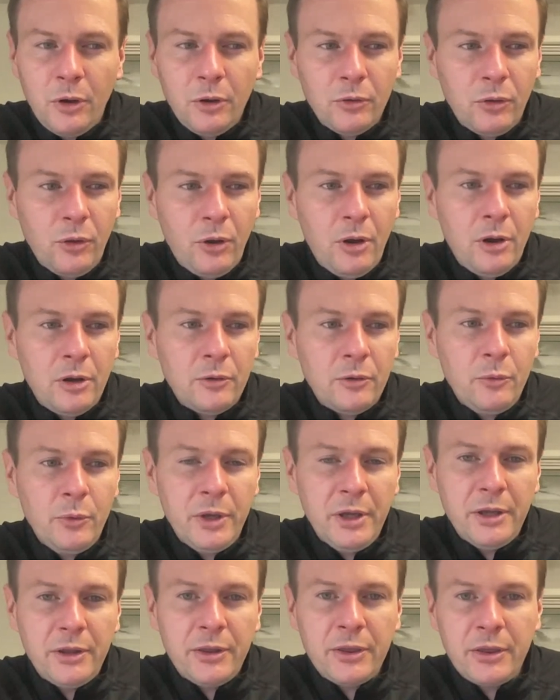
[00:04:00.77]
along
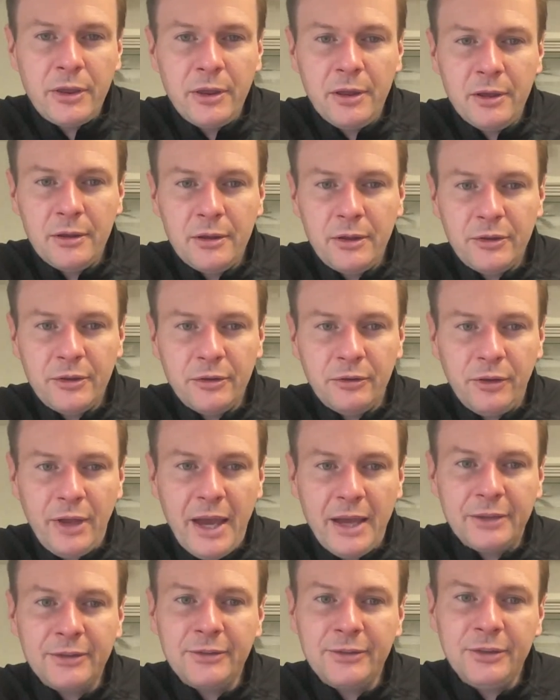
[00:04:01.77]
with the
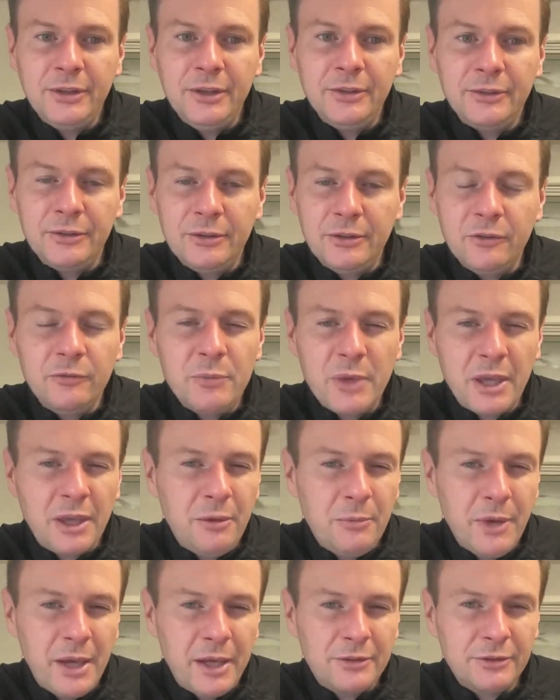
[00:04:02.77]
last season of
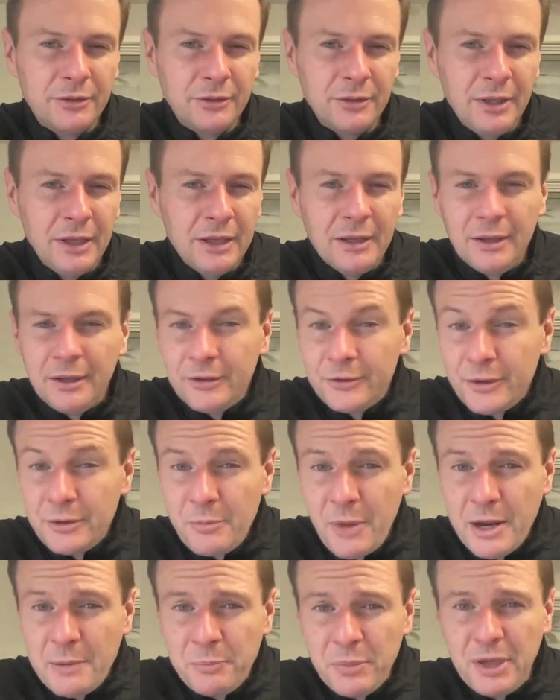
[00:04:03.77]
Mickey Mantle. There
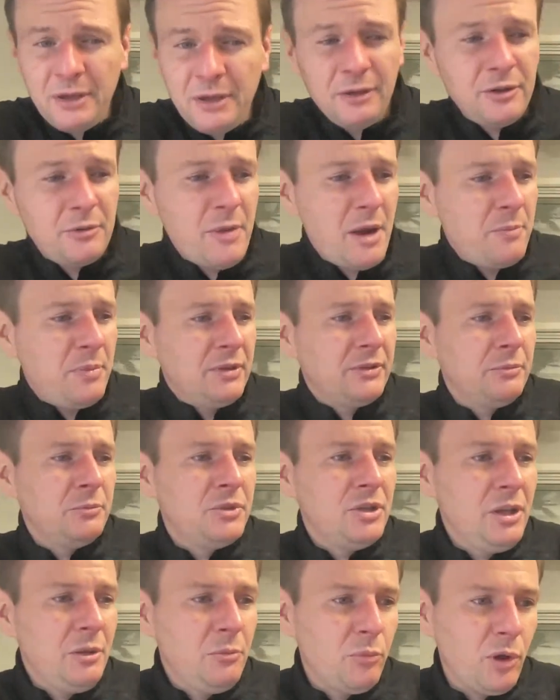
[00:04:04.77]
might be some
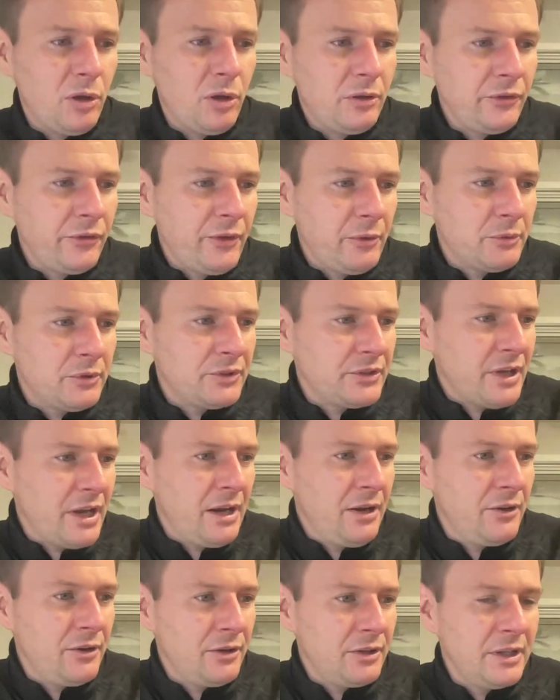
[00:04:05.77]
team balls that were
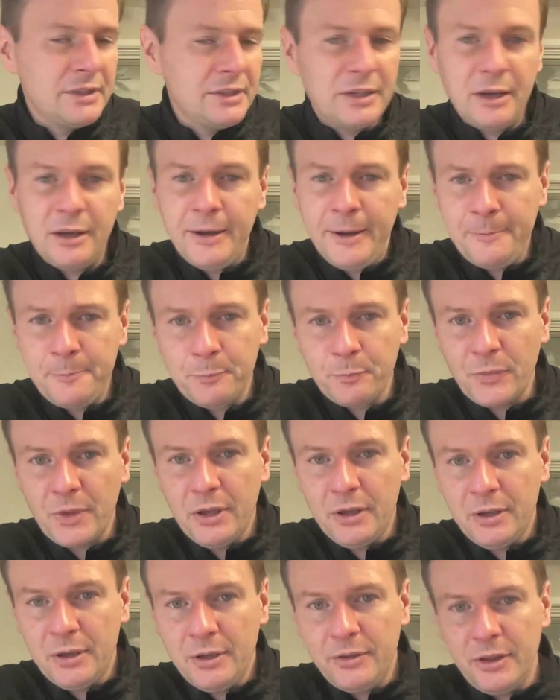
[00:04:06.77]
signed during that time
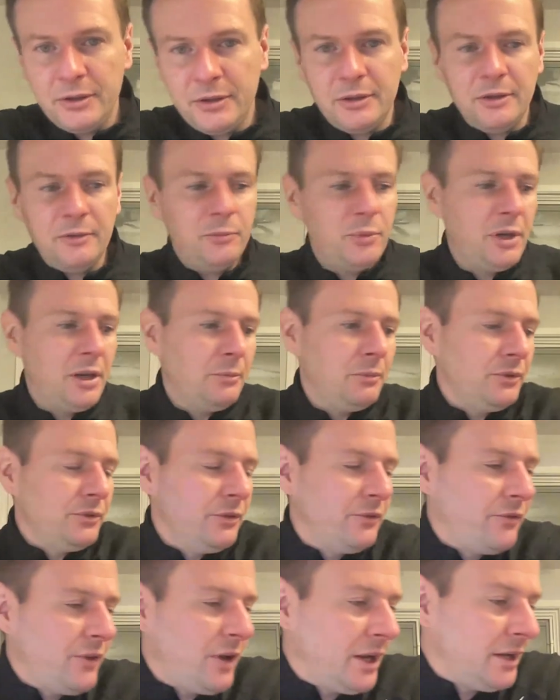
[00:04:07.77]
that they've been able
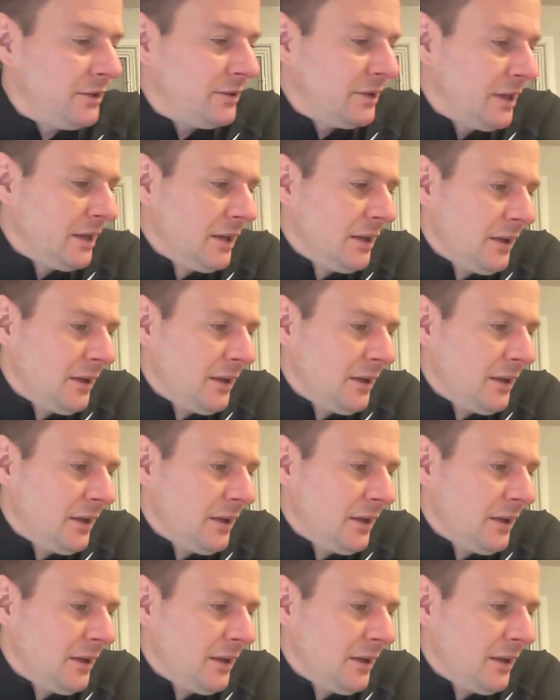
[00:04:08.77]
to find.